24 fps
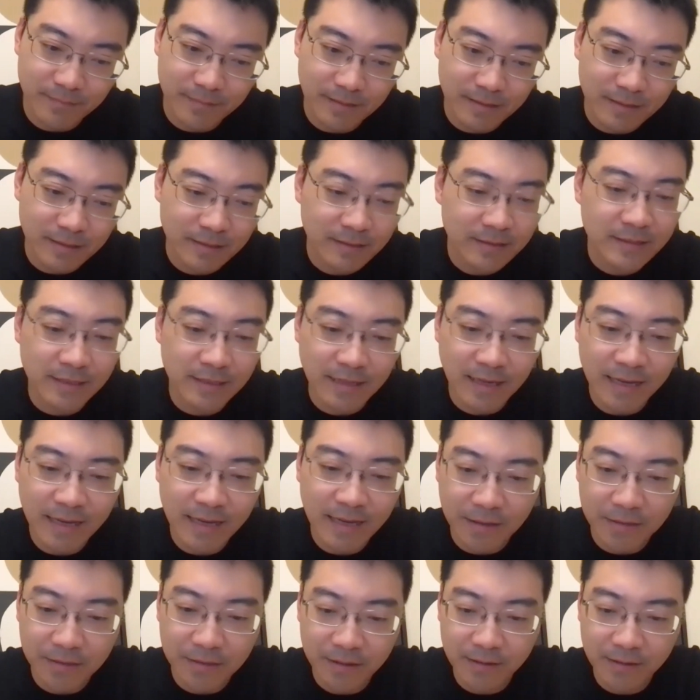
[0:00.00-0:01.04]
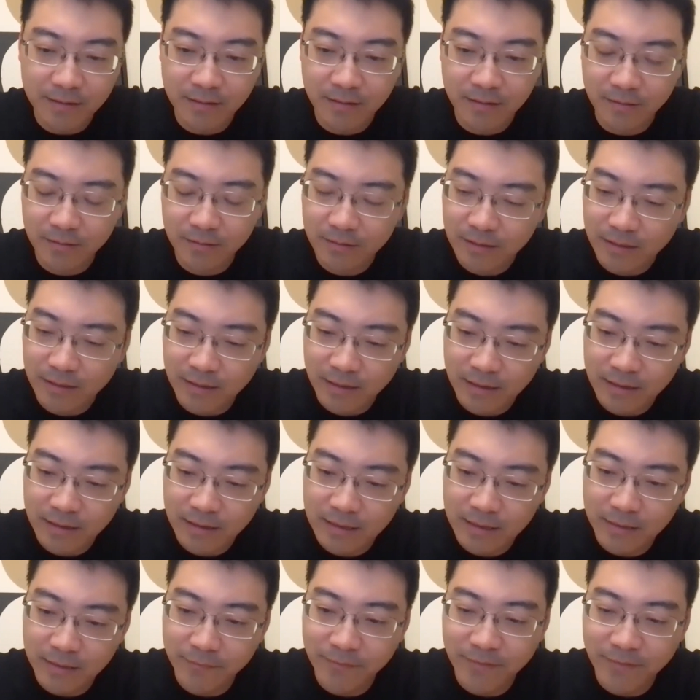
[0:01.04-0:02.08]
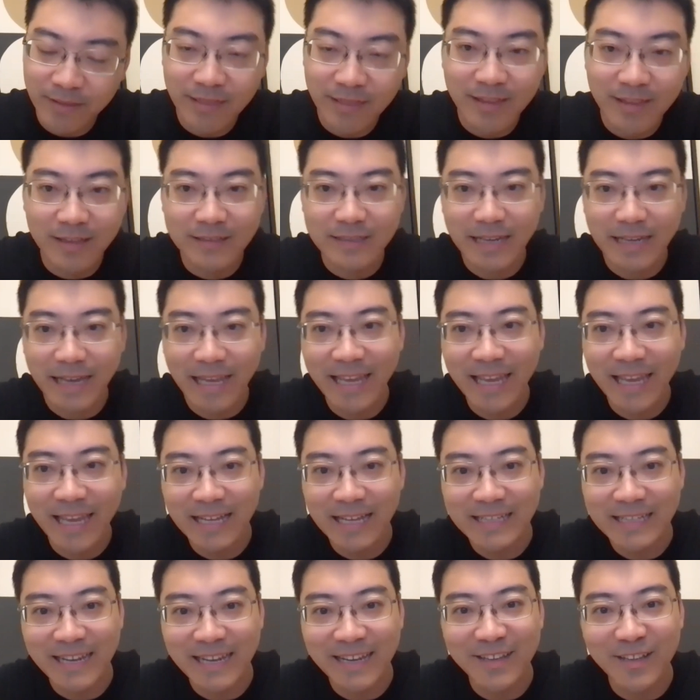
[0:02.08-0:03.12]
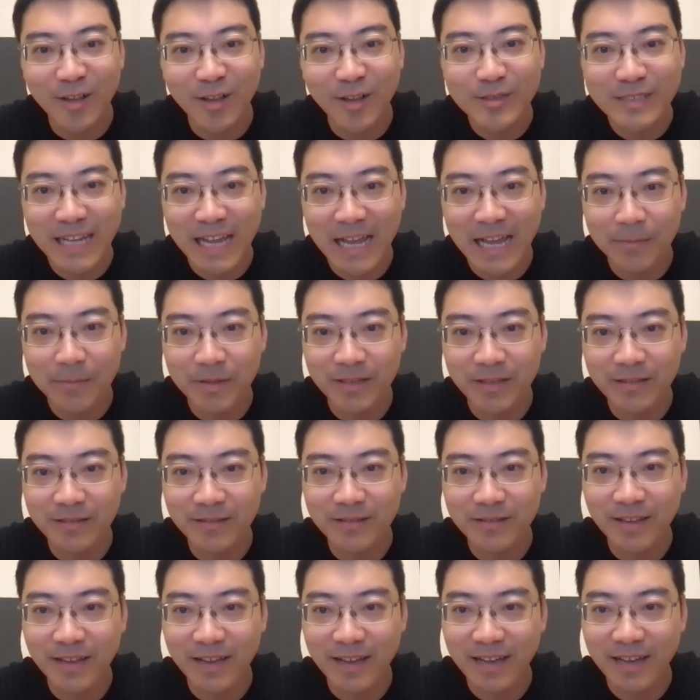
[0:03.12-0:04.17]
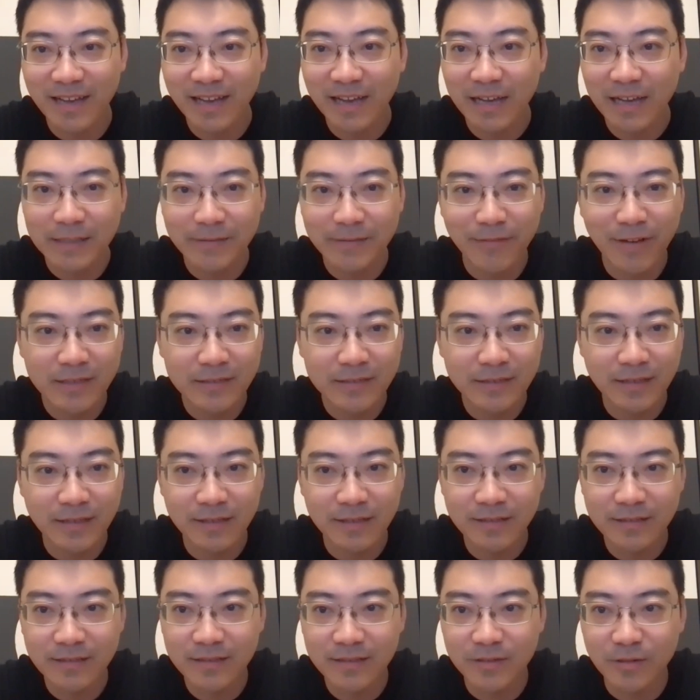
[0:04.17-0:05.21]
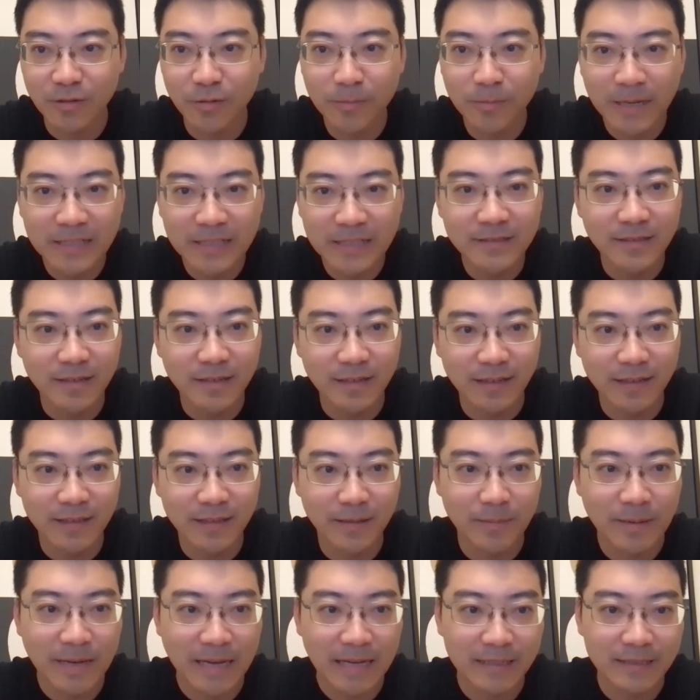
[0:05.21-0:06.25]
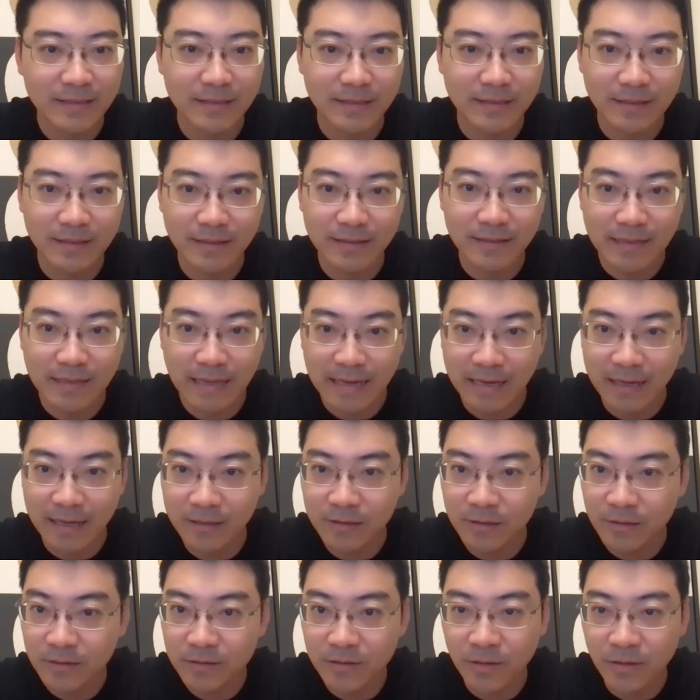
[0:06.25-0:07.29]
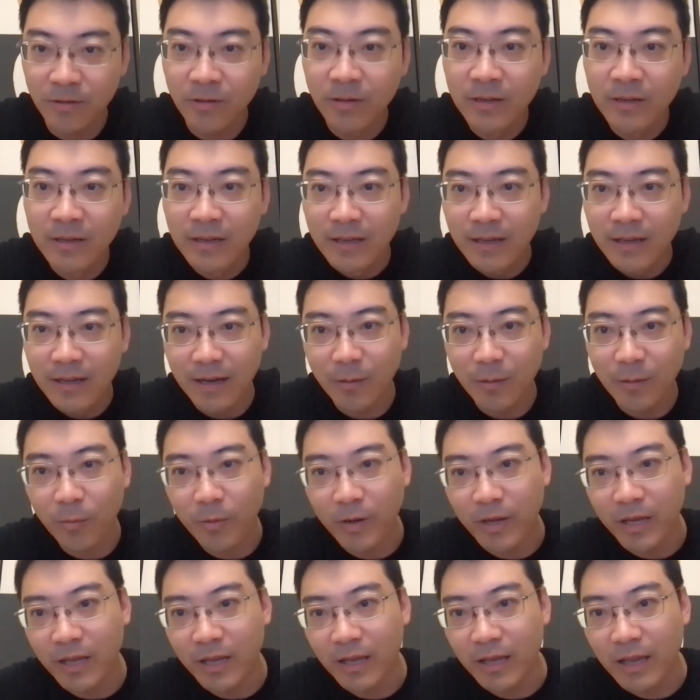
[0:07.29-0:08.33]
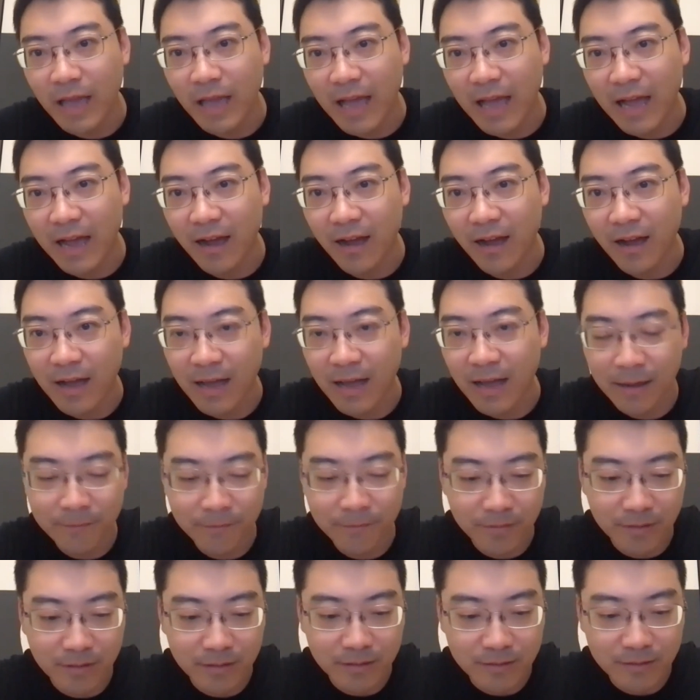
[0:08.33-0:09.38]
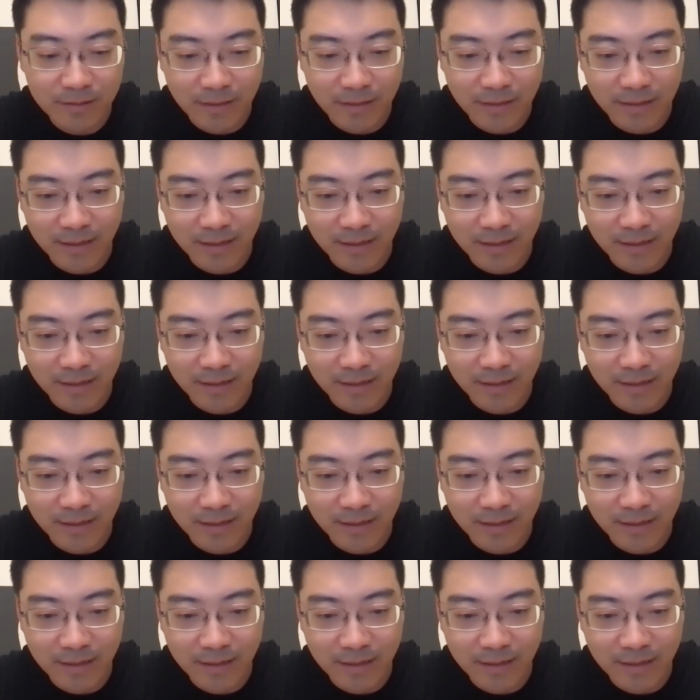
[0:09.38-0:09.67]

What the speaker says: in today, I think, given that the AI technology has been advanced so much in the past decade or so, we have this